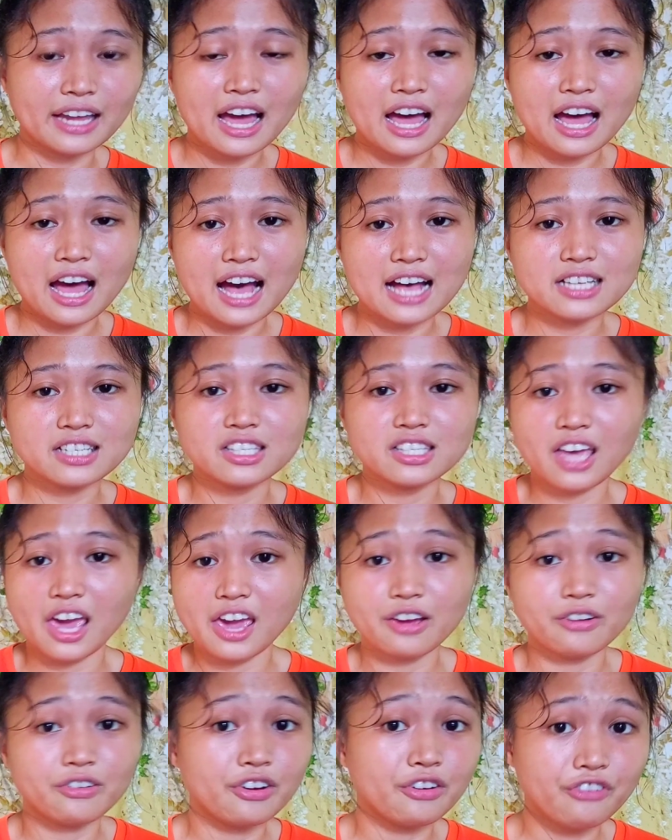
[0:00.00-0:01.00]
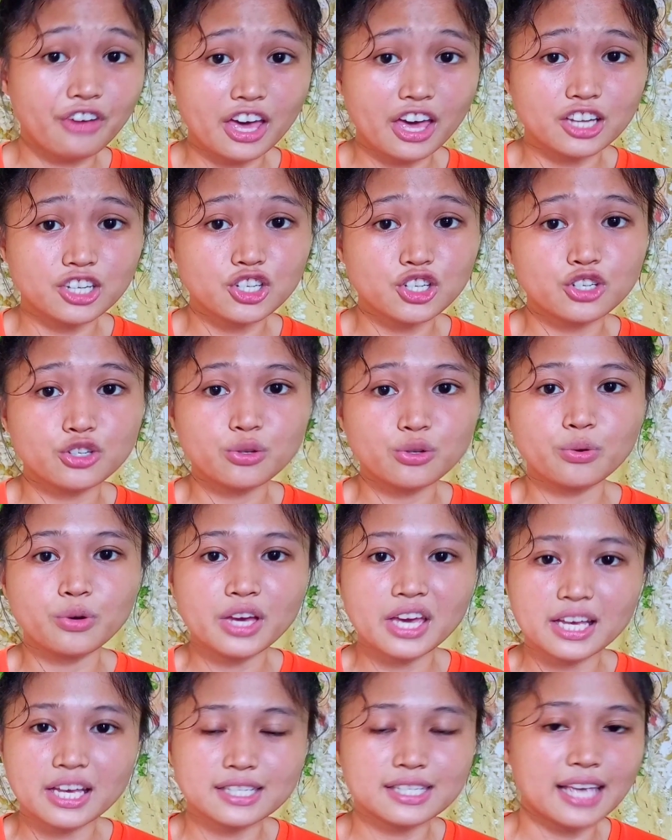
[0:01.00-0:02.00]
as a revenge to
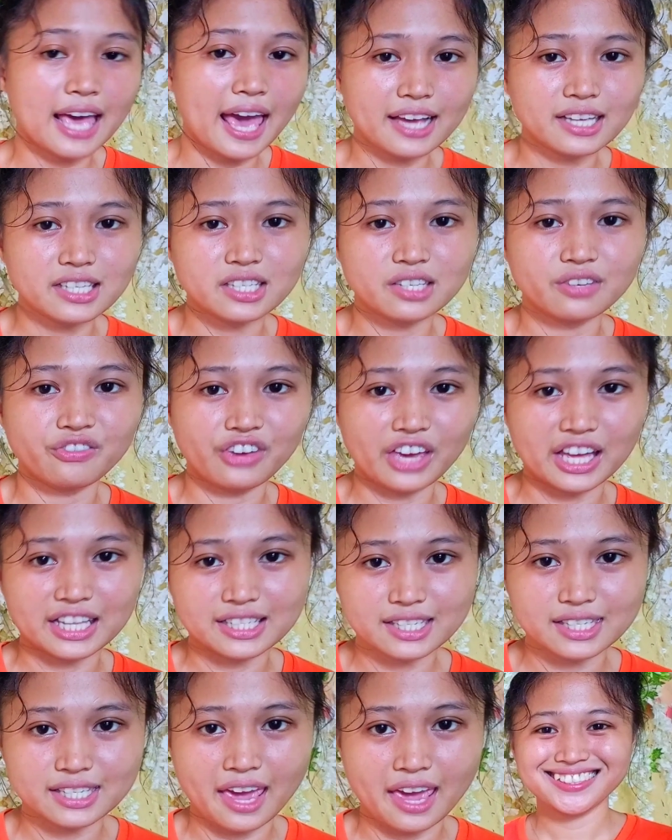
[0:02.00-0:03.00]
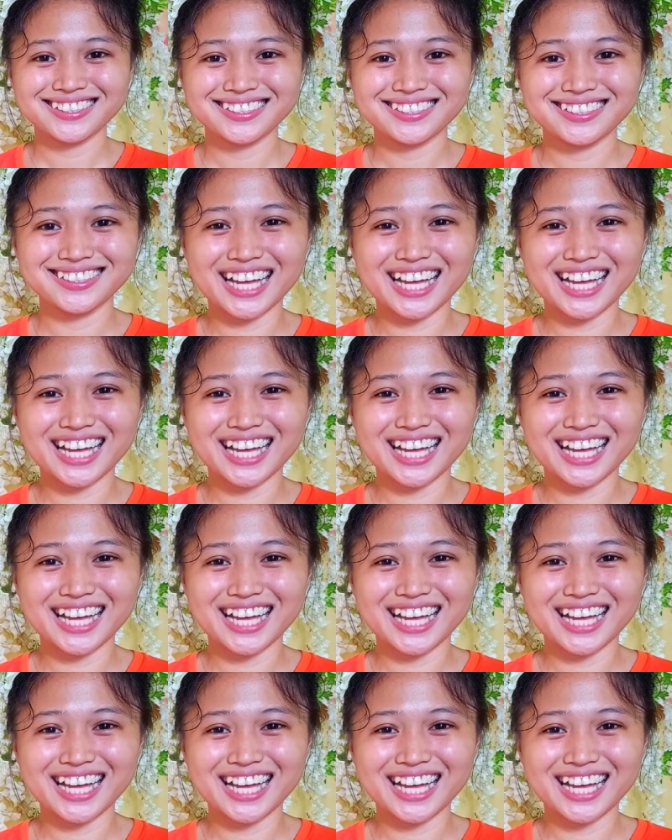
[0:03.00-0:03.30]
his ex-fiancée.